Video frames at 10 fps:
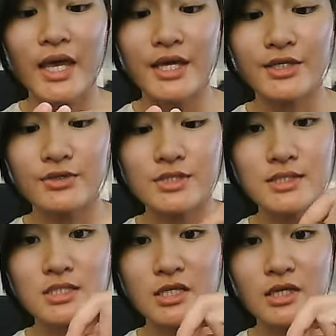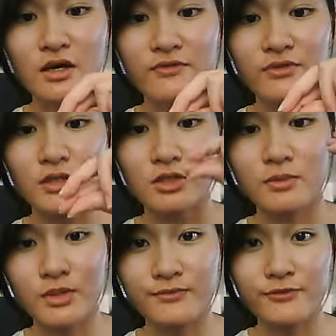and you just take off the
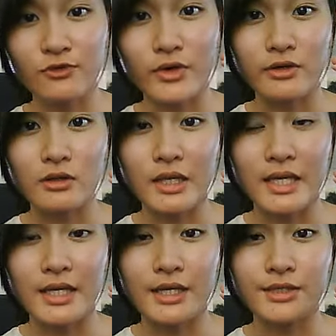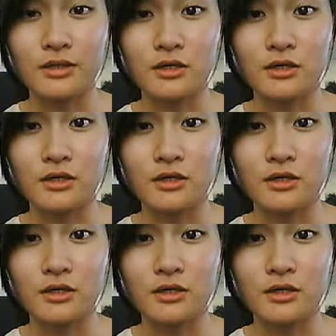aluminum foil and